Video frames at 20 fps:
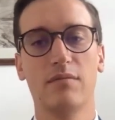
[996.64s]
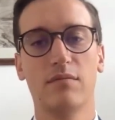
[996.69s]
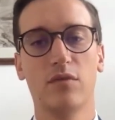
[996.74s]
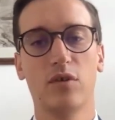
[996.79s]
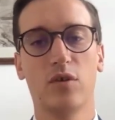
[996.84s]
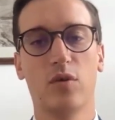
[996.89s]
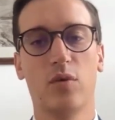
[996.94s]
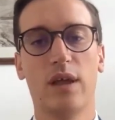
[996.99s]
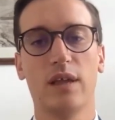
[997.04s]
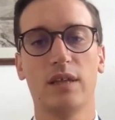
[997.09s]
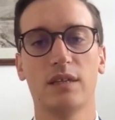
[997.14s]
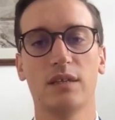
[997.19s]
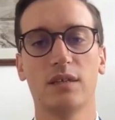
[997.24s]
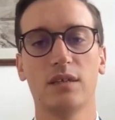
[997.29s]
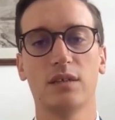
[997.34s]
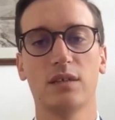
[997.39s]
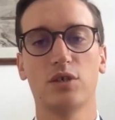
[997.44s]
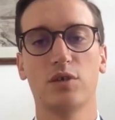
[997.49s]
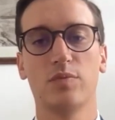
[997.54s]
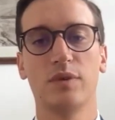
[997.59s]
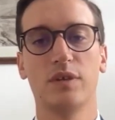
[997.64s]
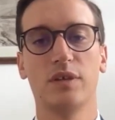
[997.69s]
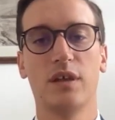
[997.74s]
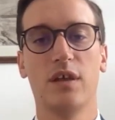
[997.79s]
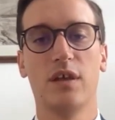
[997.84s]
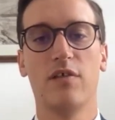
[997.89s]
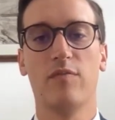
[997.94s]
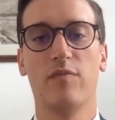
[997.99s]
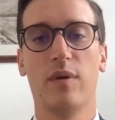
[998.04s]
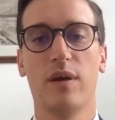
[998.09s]
requests should be
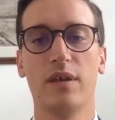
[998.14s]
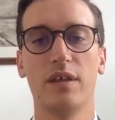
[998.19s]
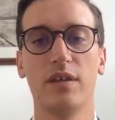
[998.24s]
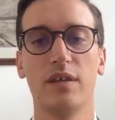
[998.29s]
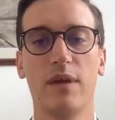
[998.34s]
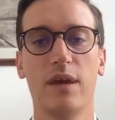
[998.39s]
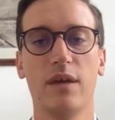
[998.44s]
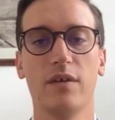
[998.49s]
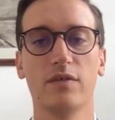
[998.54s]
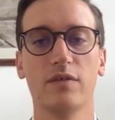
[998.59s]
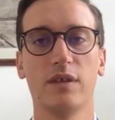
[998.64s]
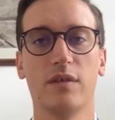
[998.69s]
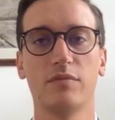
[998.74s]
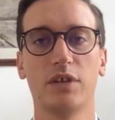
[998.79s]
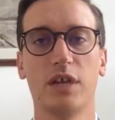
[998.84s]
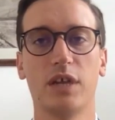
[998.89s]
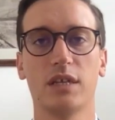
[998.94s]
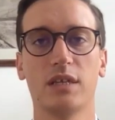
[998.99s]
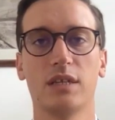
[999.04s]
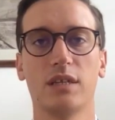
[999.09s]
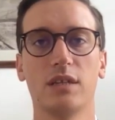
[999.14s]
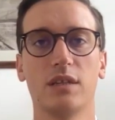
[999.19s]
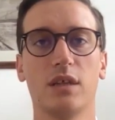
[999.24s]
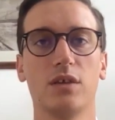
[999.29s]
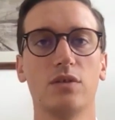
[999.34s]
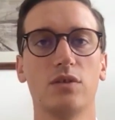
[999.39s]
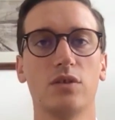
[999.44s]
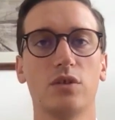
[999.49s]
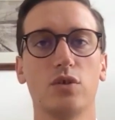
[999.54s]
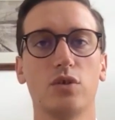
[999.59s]
served by email, subject to
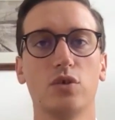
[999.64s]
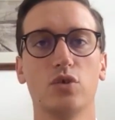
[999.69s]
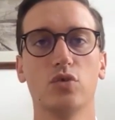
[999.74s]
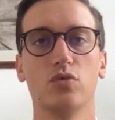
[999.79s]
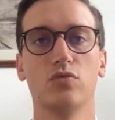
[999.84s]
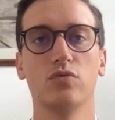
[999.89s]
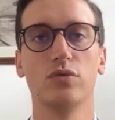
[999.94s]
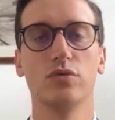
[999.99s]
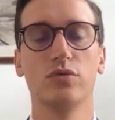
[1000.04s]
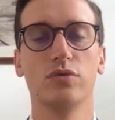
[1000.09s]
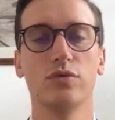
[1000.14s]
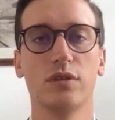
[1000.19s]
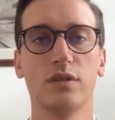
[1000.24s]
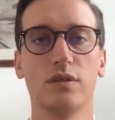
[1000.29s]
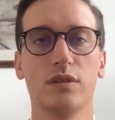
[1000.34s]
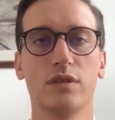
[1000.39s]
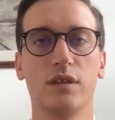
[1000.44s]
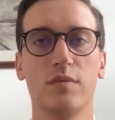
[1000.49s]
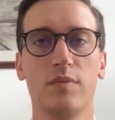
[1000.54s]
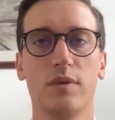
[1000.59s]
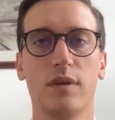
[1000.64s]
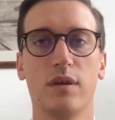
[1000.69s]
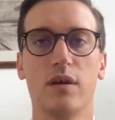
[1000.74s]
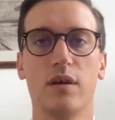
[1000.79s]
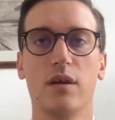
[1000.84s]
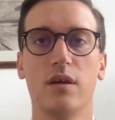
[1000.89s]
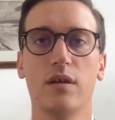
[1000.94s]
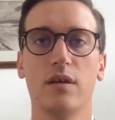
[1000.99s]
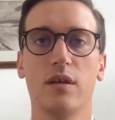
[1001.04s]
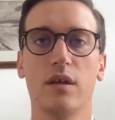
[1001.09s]
those usual rules in
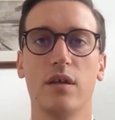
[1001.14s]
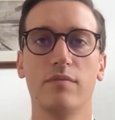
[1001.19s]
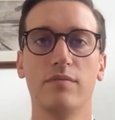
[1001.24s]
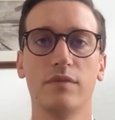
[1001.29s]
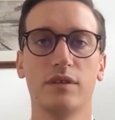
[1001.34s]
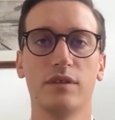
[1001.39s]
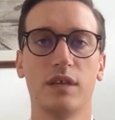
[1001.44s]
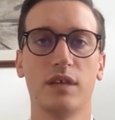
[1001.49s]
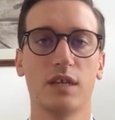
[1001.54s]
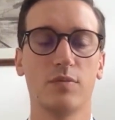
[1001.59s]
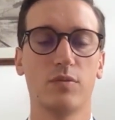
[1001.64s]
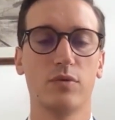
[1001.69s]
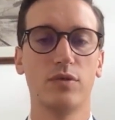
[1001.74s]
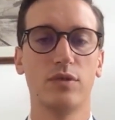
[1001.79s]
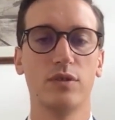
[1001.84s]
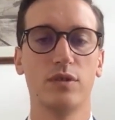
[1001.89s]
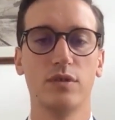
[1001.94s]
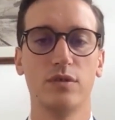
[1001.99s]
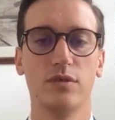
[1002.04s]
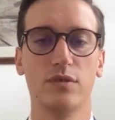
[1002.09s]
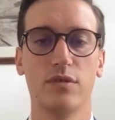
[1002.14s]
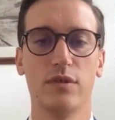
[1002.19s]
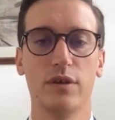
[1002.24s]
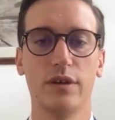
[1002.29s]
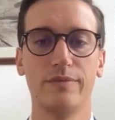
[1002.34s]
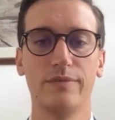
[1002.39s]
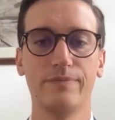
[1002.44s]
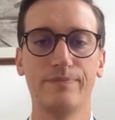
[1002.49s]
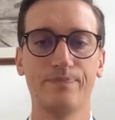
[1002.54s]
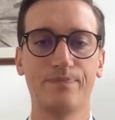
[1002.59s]
CPR
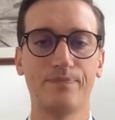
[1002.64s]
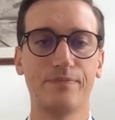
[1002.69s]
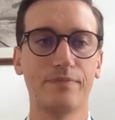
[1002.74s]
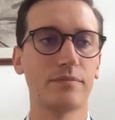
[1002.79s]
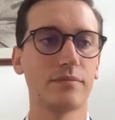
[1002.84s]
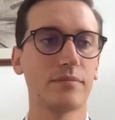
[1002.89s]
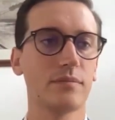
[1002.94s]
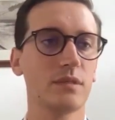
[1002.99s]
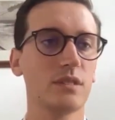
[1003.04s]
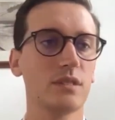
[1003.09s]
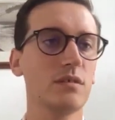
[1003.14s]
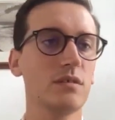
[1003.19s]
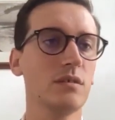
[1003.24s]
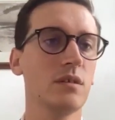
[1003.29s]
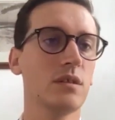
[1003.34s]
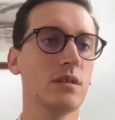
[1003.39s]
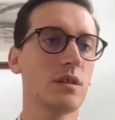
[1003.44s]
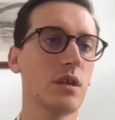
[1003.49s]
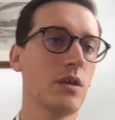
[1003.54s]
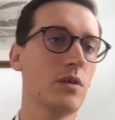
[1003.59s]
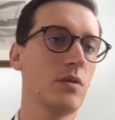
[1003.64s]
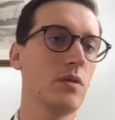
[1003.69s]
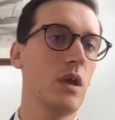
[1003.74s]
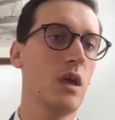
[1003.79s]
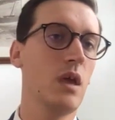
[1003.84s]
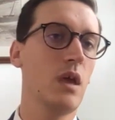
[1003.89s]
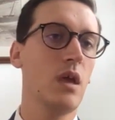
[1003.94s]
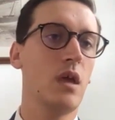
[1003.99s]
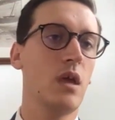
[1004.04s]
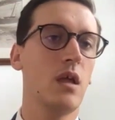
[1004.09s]
6.23. So
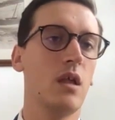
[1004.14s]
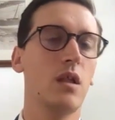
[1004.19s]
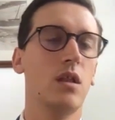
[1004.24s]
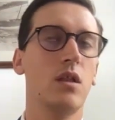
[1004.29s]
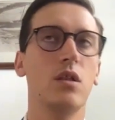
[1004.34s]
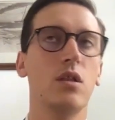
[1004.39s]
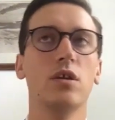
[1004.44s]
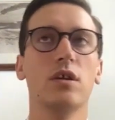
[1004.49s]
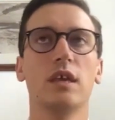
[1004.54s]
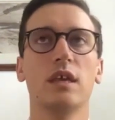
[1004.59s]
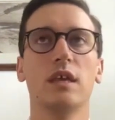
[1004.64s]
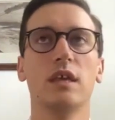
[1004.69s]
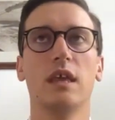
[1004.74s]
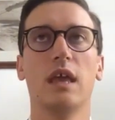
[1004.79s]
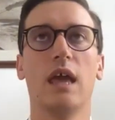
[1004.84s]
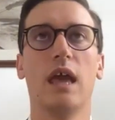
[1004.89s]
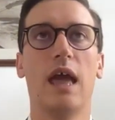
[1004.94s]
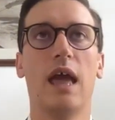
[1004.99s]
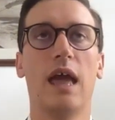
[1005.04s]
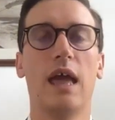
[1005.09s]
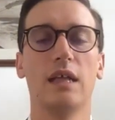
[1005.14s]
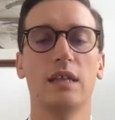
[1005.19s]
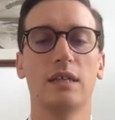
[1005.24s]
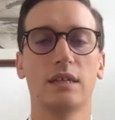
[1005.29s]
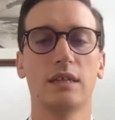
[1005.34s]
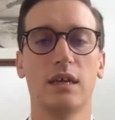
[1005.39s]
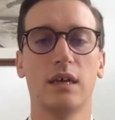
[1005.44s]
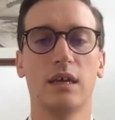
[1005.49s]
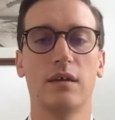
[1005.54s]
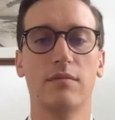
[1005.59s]
looking
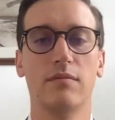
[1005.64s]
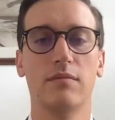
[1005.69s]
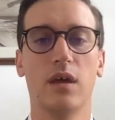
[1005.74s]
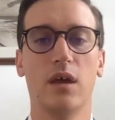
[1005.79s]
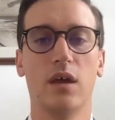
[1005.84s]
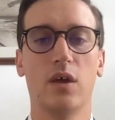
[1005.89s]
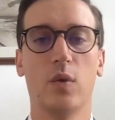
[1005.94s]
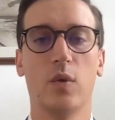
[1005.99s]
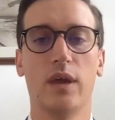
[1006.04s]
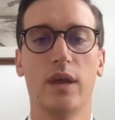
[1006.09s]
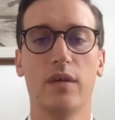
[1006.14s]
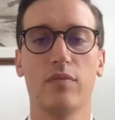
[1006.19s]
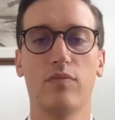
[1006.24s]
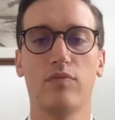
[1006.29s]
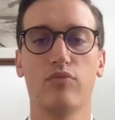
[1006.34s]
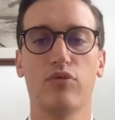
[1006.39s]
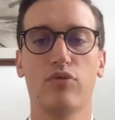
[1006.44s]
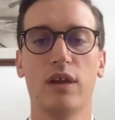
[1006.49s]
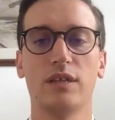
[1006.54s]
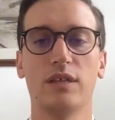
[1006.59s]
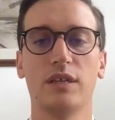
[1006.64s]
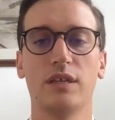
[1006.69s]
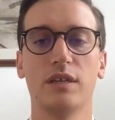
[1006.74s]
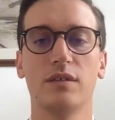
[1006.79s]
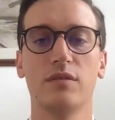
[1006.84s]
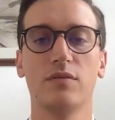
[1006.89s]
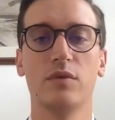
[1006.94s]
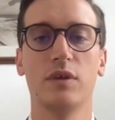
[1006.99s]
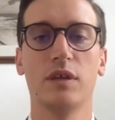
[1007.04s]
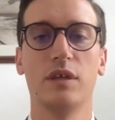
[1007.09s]
at a quick
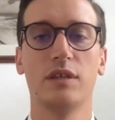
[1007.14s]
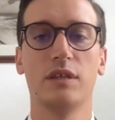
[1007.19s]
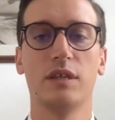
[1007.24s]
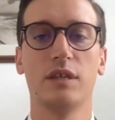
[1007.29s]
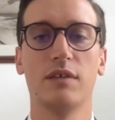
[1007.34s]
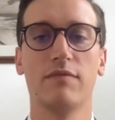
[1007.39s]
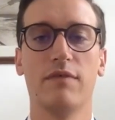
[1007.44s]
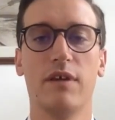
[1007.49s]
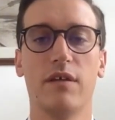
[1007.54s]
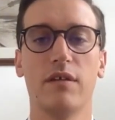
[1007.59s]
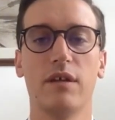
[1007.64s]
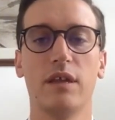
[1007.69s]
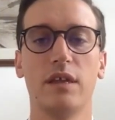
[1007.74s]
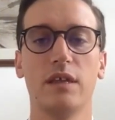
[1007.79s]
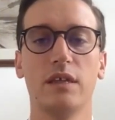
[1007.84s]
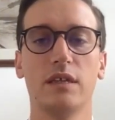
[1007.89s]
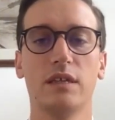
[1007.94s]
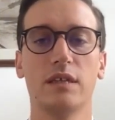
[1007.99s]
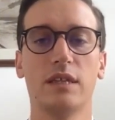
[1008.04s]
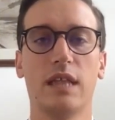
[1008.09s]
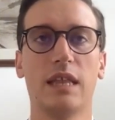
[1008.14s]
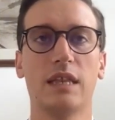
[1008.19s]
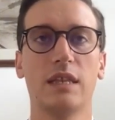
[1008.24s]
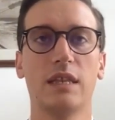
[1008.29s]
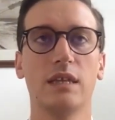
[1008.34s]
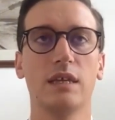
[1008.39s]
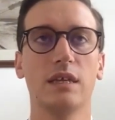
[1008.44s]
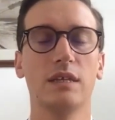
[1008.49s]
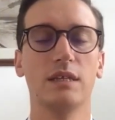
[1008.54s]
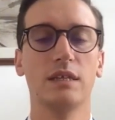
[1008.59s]
precedent, we can see a very
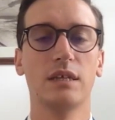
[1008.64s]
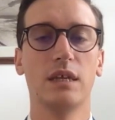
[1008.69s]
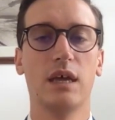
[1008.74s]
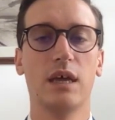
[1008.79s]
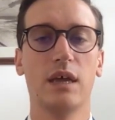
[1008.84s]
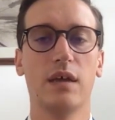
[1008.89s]
standard